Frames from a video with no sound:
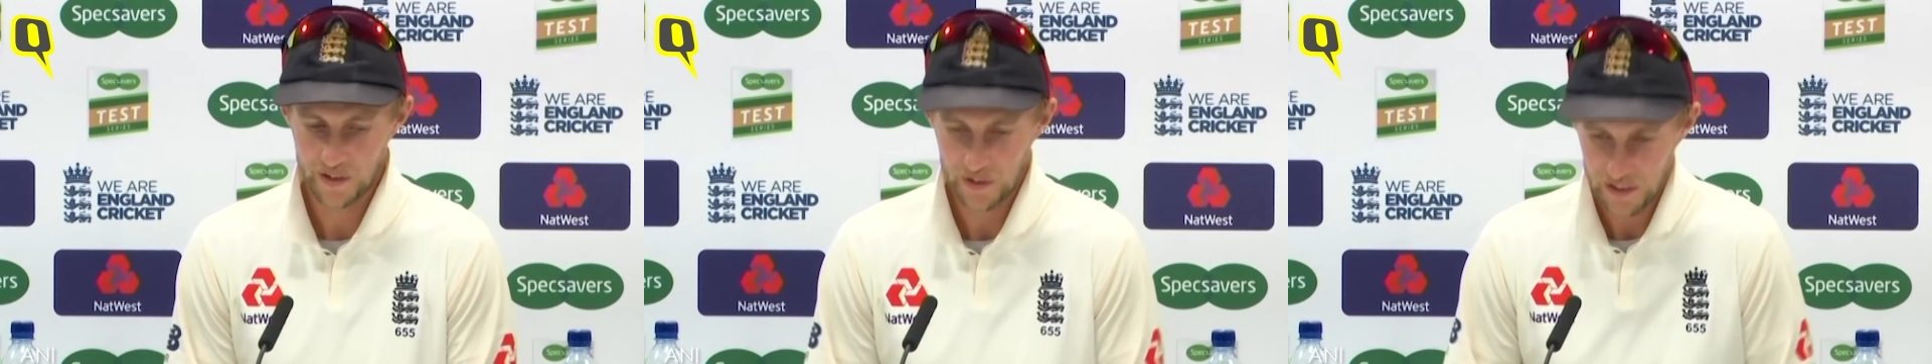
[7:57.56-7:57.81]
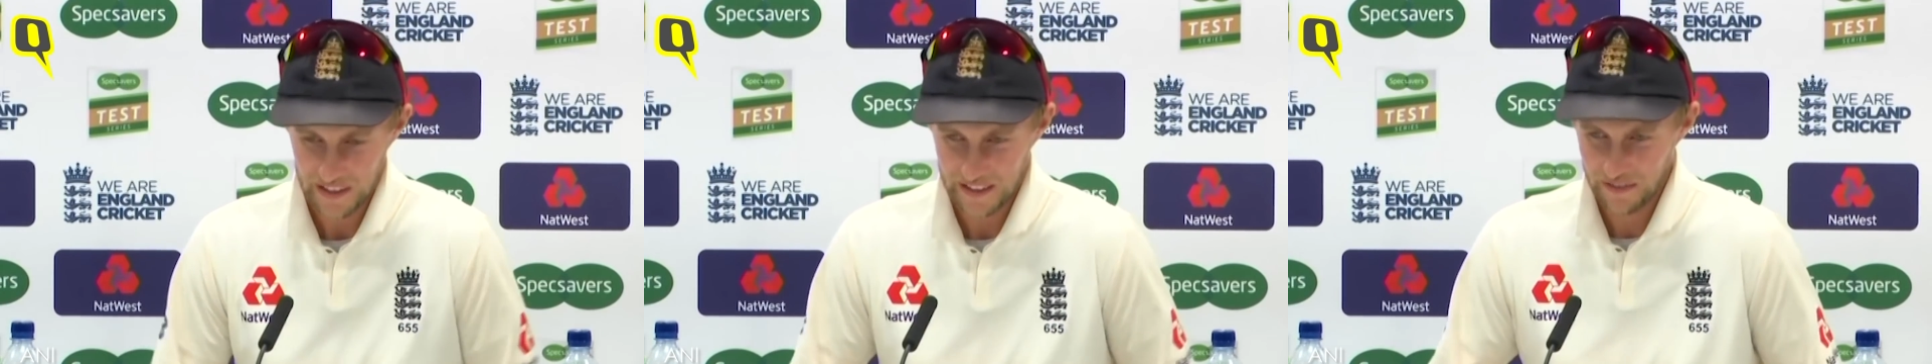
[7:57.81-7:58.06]

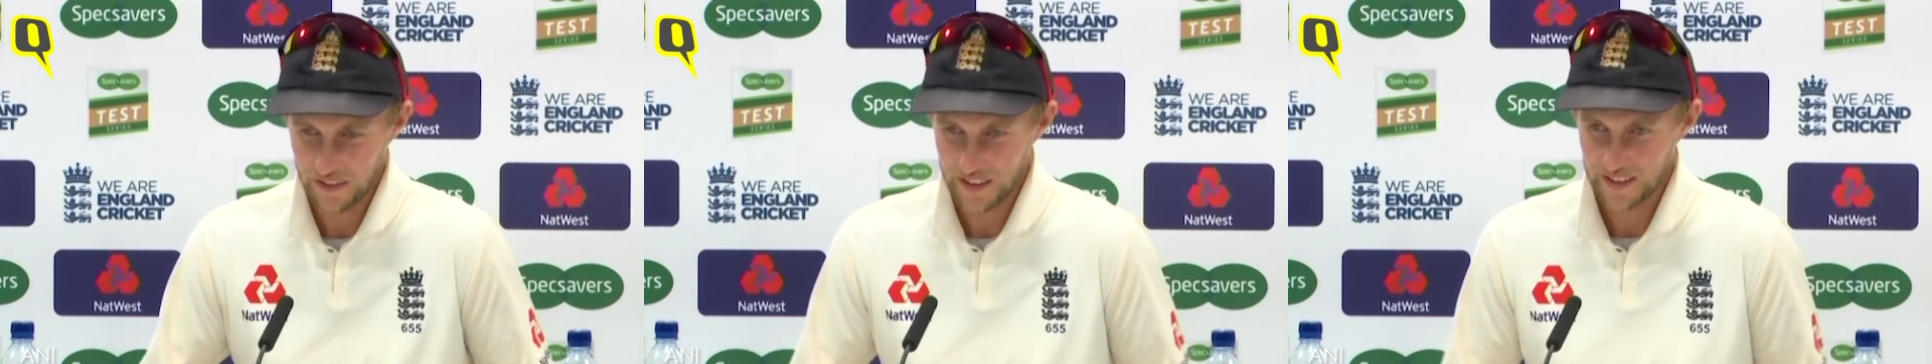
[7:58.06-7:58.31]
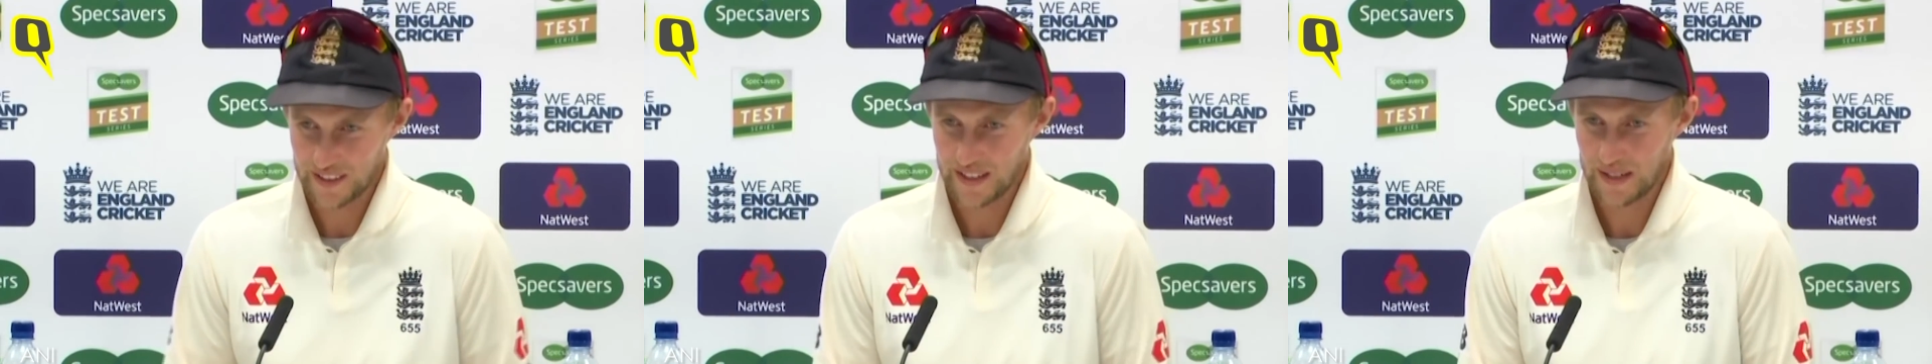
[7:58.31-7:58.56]
good thing for
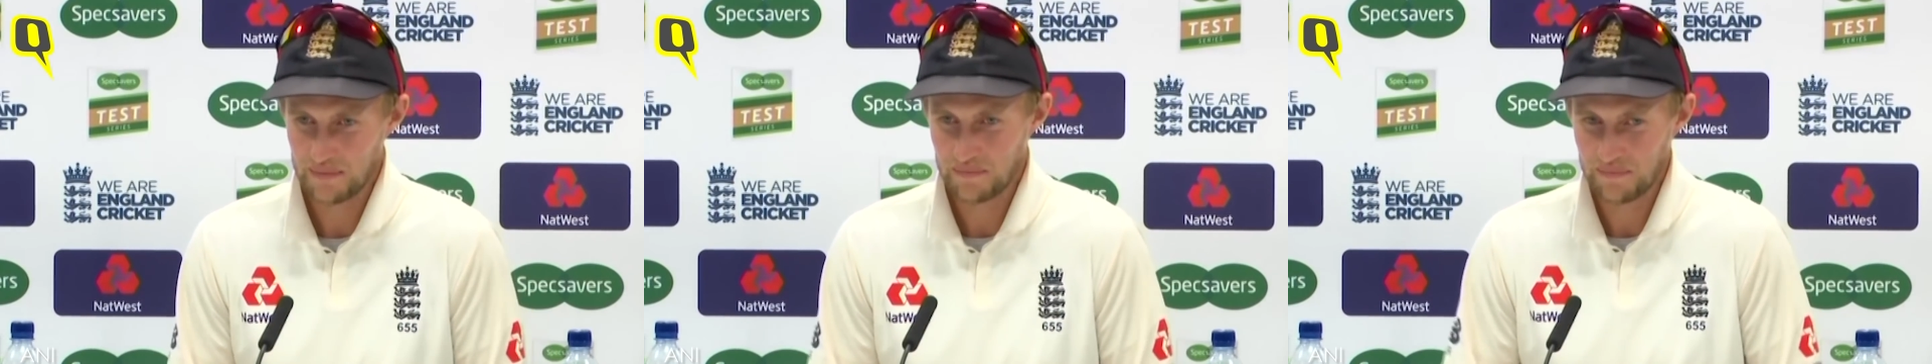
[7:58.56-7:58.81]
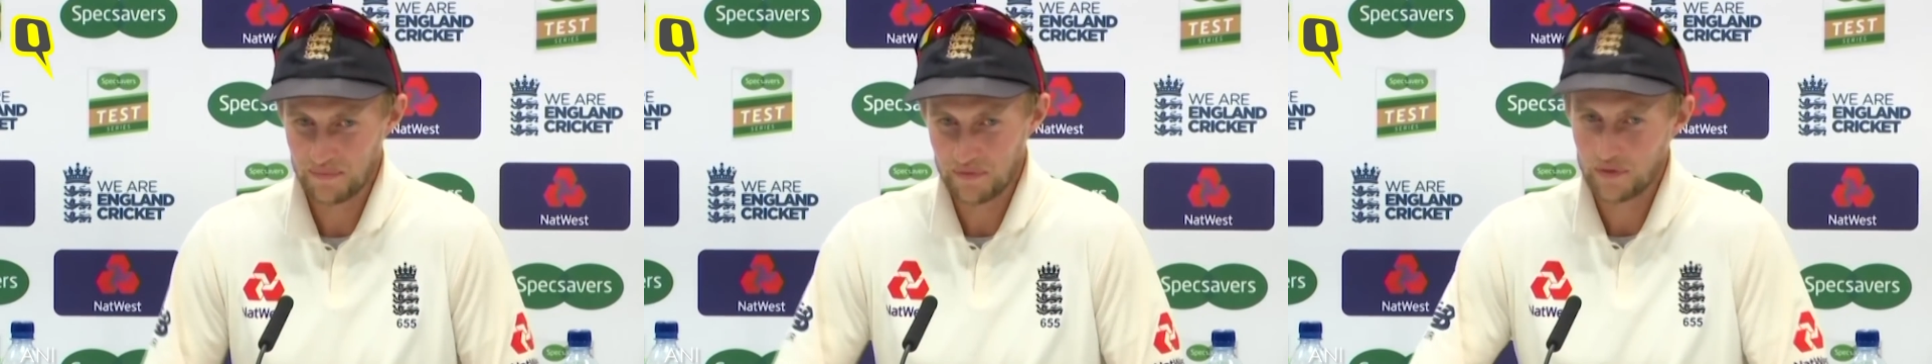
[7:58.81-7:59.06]
this
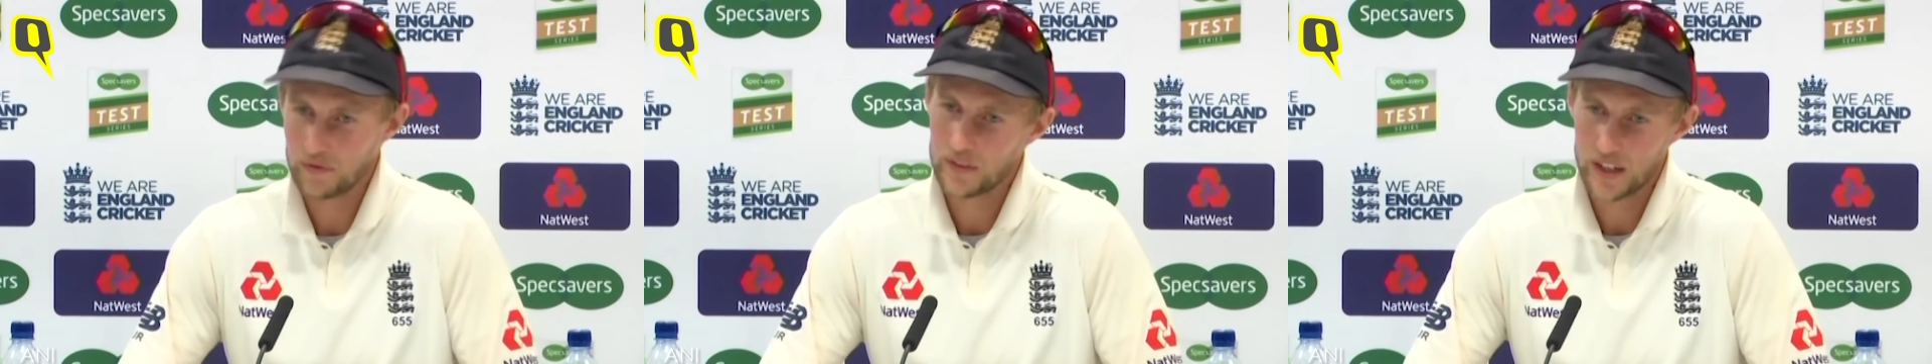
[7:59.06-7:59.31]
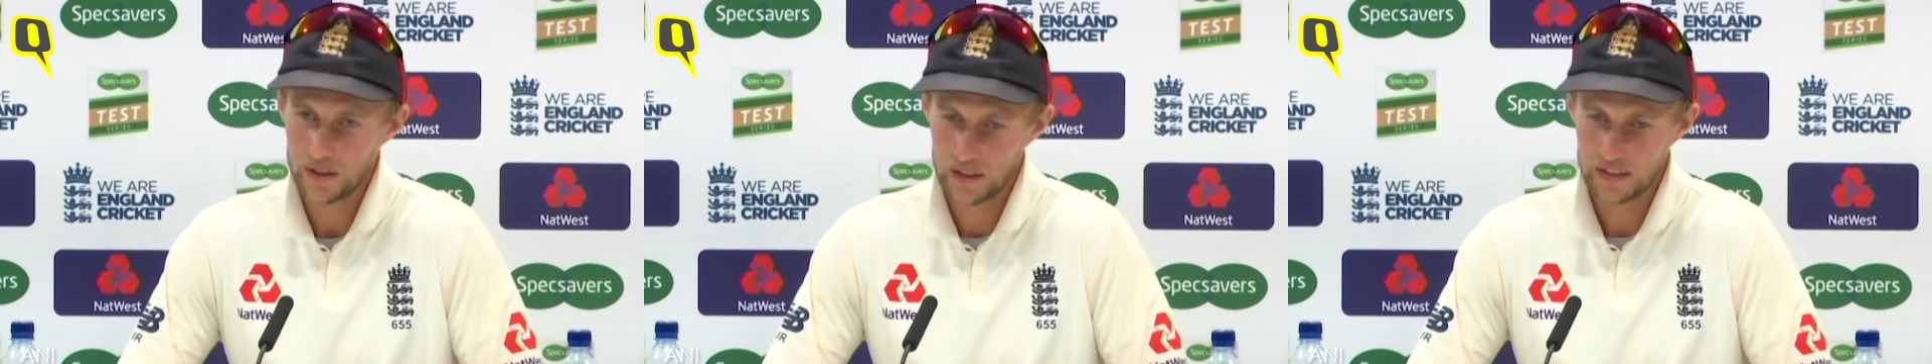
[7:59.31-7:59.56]
team,
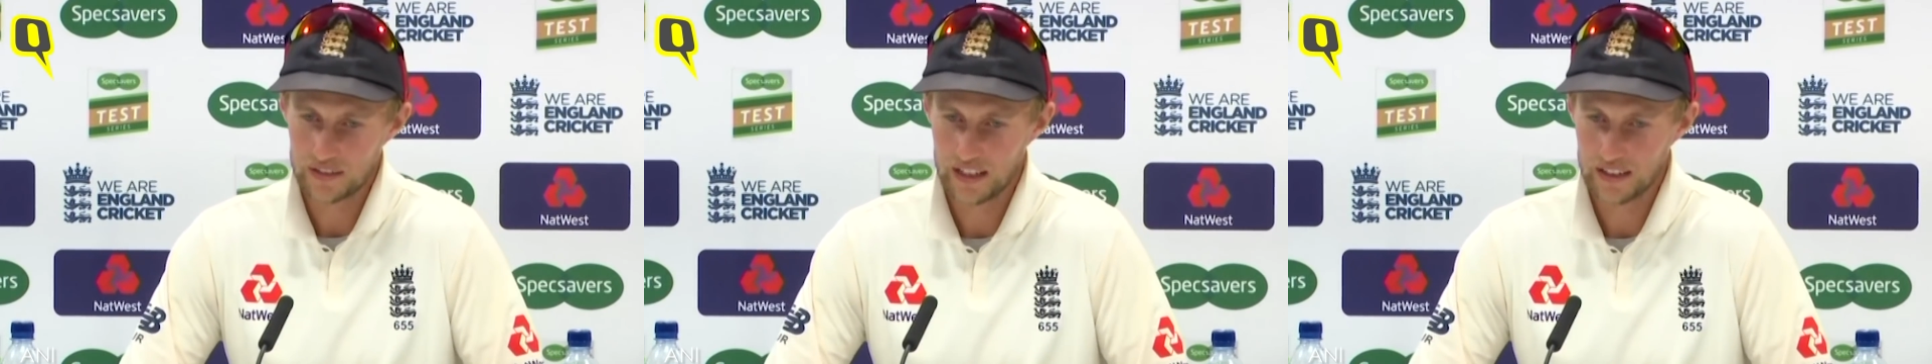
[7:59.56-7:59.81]
you know, and